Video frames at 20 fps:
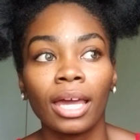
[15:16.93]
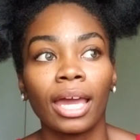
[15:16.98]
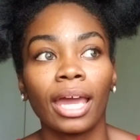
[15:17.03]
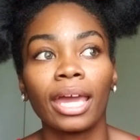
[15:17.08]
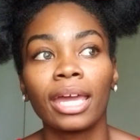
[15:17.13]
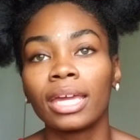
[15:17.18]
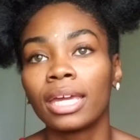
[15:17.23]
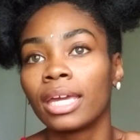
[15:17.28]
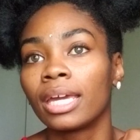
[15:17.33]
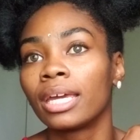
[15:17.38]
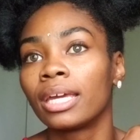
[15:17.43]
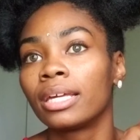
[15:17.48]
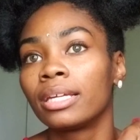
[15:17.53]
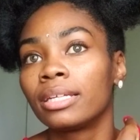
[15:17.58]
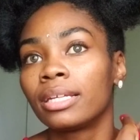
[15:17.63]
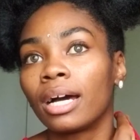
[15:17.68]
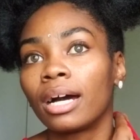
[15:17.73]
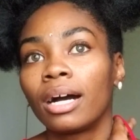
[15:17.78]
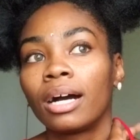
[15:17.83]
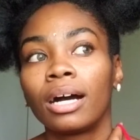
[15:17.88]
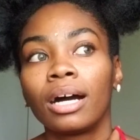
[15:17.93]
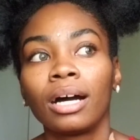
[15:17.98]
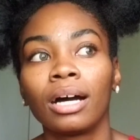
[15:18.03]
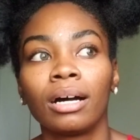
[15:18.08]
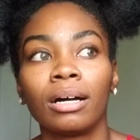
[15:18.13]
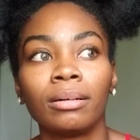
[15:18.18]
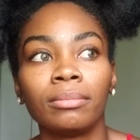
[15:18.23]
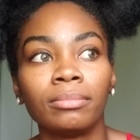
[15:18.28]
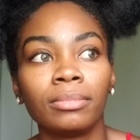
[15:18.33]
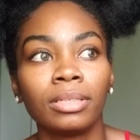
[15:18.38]
And
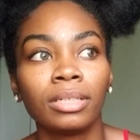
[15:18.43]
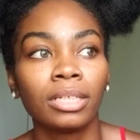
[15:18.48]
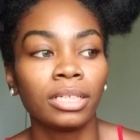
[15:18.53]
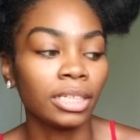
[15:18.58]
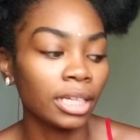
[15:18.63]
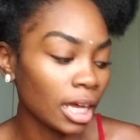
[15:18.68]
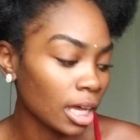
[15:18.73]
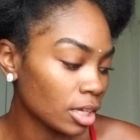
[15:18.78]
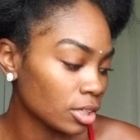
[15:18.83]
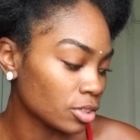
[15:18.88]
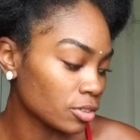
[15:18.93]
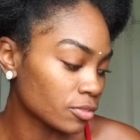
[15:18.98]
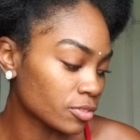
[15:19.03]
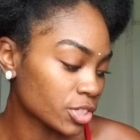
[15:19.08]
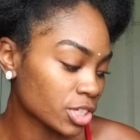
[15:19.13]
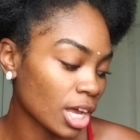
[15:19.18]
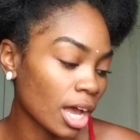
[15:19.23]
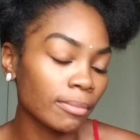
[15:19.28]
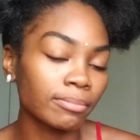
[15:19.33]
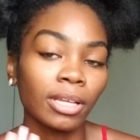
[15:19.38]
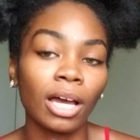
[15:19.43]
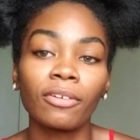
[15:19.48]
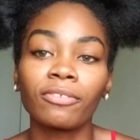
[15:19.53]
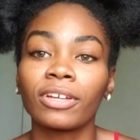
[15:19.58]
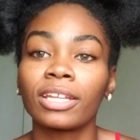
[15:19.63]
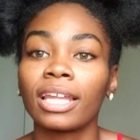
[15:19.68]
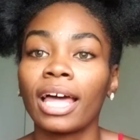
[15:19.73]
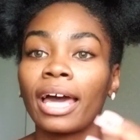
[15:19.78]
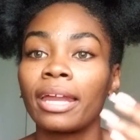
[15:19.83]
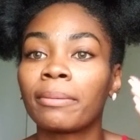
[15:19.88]
yeah, you've chopped off a
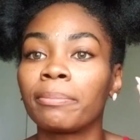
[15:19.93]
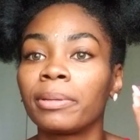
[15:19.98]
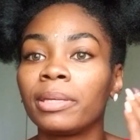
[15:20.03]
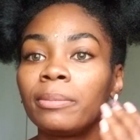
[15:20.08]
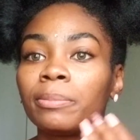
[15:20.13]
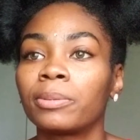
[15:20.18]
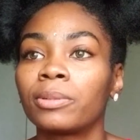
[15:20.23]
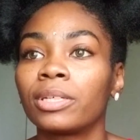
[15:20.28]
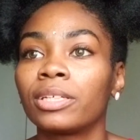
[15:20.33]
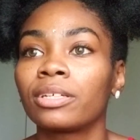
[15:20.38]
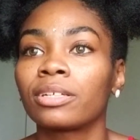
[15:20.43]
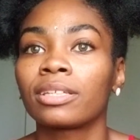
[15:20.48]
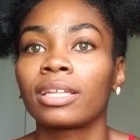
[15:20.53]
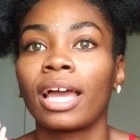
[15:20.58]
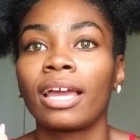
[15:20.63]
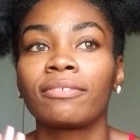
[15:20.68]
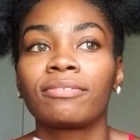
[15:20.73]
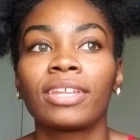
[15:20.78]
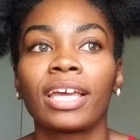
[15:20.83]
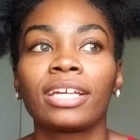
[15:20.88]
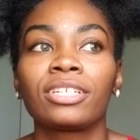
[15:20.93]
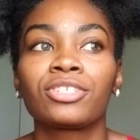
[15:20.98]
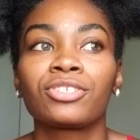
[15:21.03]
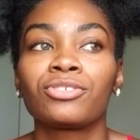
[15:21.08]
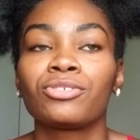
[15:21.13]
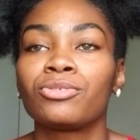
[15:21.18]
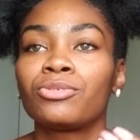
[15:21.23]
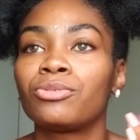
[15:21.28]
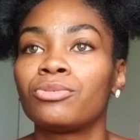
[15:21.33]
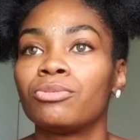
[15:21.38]
lot of people in your life that
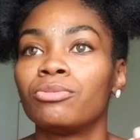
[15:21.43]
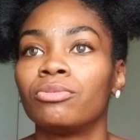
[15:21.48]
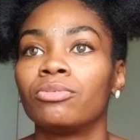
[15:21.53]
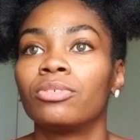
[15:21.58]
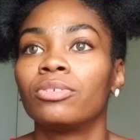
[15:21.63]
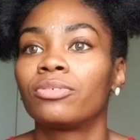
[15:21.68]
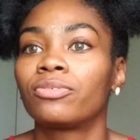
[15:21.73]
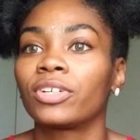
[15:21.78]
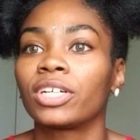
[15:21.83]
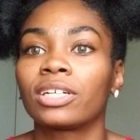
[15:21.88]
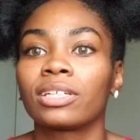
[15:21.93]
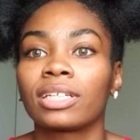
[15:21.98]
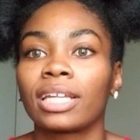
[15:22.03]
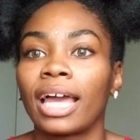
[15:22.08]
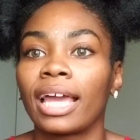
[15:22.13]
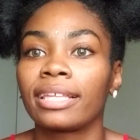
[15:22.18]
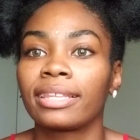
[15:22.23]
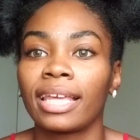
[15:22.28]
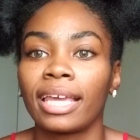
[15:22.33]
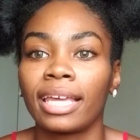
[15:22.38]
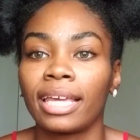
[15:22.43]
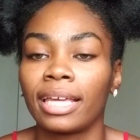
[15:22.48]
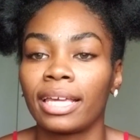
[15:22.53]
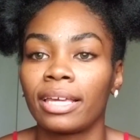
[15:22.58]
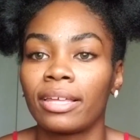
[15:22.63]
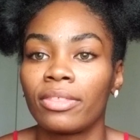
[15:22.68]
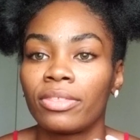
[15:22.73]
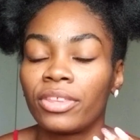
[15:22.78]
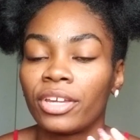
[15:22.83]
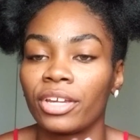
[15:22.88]
you felt like
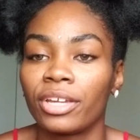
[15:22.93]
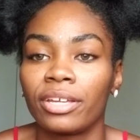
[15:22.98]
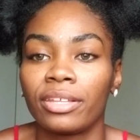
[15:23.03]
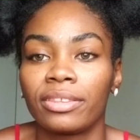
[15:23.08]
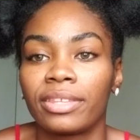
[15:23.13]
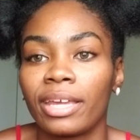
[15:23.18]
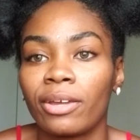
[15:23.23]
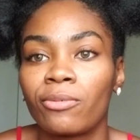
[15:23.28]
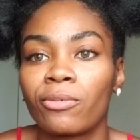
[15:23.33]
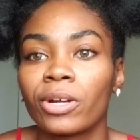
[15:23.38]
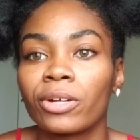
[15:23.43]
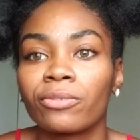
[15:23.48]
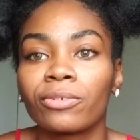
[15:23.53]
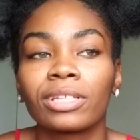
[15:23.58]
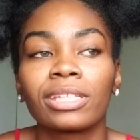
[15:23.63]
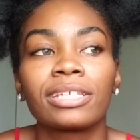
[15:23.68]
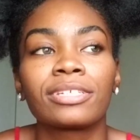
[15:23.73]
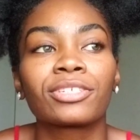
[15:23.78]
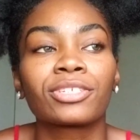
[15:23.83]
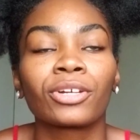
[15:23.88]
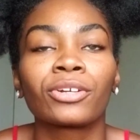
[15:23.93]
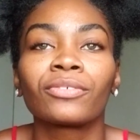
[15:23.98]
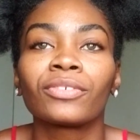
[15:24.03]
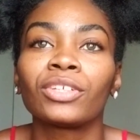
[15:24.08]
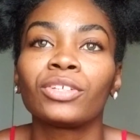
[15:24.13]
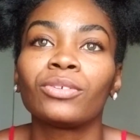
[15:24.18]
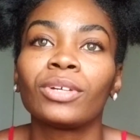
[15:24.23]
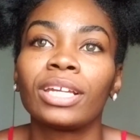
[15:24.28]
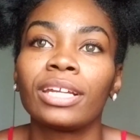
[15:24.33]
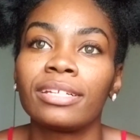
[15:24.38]
they weren't really serving
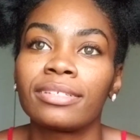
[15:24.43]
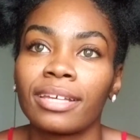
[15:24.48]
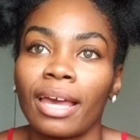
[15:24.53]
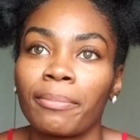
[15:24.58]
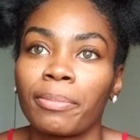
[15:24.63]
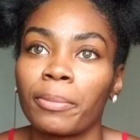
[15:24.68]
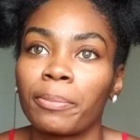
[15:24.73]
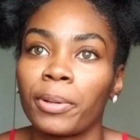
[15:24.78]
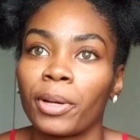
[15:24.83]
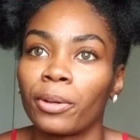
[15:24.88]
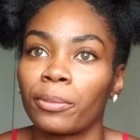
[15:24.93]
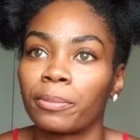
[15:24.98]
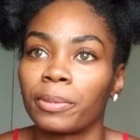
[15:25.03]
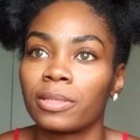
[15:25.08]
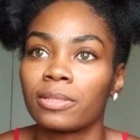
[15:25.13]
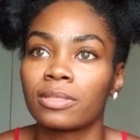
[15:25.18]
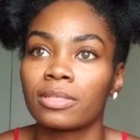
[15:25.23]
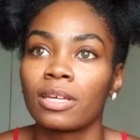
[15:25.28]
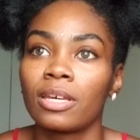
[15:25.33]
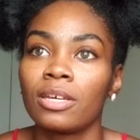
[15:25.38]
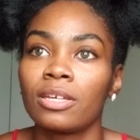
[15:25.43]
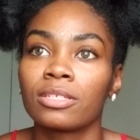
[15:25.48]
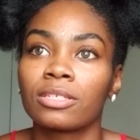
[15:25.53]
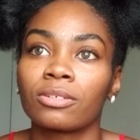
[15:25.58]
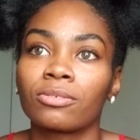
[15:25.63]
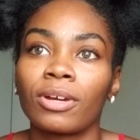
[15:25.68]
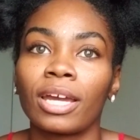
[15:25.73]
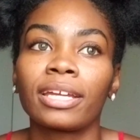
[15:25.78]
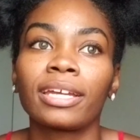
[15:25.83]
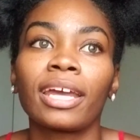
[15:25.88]
you any type of purpose.
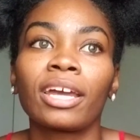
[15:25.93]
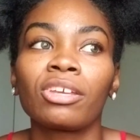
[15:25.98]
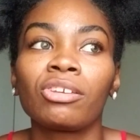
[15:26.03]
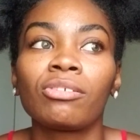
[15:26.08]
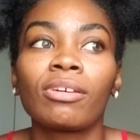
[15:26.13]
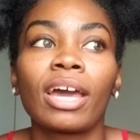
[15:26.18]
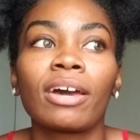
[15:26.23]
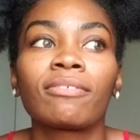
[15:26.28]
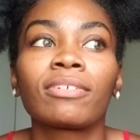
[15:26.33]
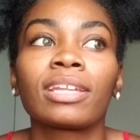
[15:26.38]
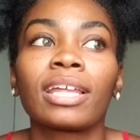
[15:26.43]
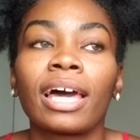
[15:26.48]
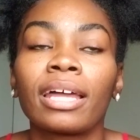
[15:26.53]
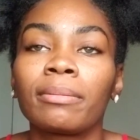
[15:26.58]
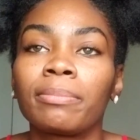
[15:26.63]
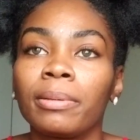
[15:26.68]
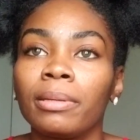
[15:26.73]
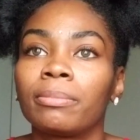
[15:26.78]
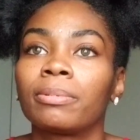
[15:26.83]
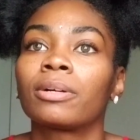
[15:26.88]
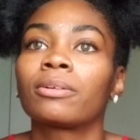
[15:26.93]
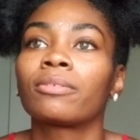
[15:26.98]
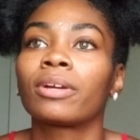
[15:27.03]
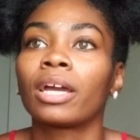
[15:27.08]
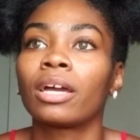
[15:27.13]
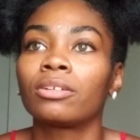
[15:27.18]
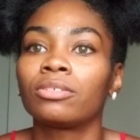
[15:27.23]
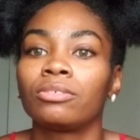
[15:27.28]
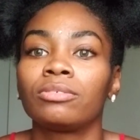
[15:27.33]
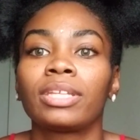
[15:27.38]
So right now you have a lot of people
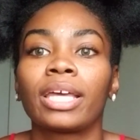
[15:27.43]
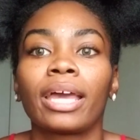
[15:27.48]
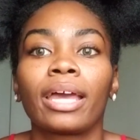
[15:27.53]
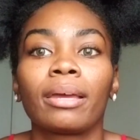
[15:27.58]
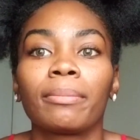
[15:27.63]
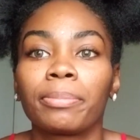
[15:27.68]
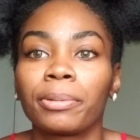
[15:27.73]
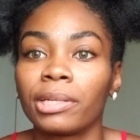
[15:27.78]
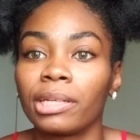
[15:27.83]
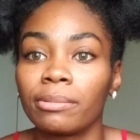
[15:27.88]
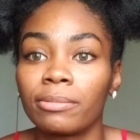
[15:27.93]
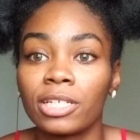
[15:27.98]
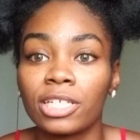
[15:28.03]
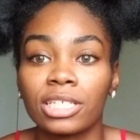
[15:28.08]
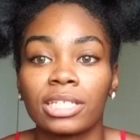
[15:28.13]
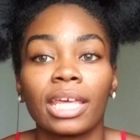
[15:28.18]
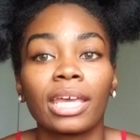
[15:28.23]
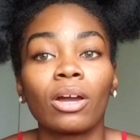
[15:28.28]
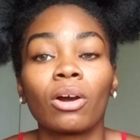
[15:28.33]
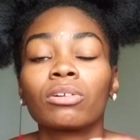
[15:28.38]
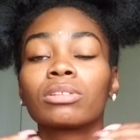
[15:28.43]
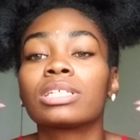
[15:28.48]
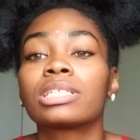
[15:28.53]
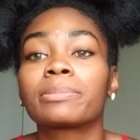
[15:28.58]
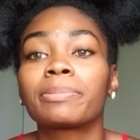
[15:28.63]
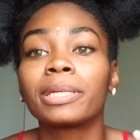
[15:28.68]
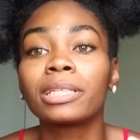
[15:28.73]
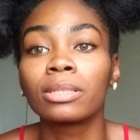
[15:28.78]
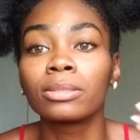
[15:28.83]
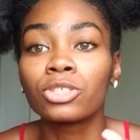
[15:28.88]
around you that pretty much, they only
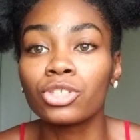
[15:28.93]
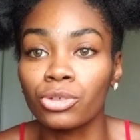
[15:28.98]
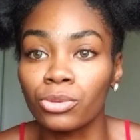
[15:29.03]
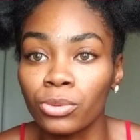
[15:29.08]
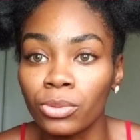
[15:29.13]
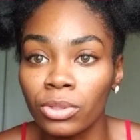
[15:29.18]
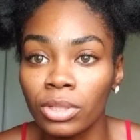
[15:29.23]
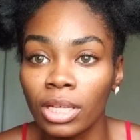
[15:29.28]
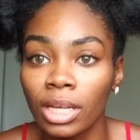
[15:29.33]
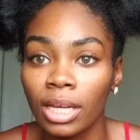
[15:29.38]
speak the truth.